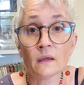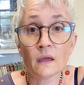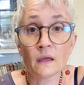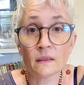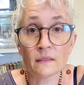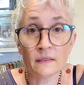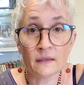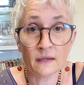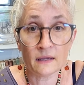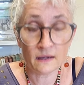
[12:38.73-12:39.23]

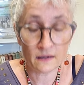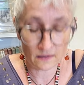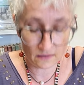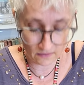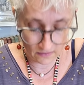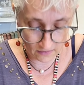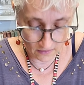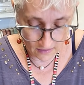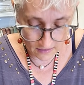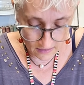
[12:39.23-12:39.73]
And
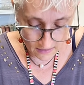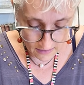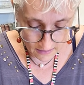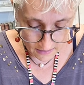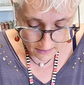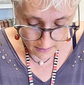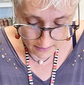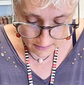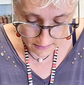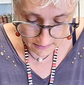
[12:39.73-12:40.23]
there
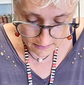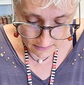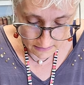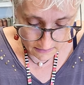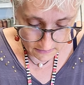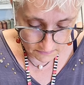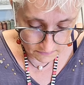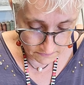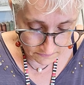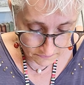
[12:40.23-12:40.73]

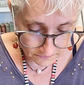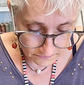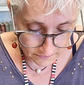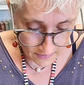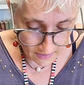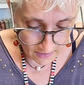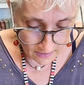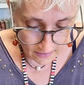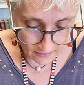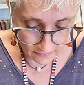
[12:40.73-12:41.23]
is
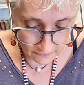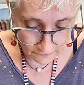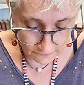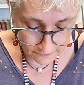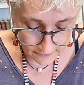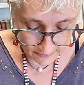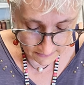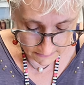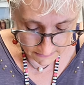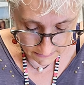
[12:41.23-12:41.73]
my
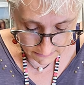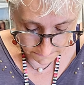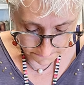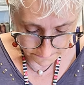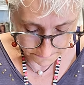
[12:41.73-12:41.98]
elephant.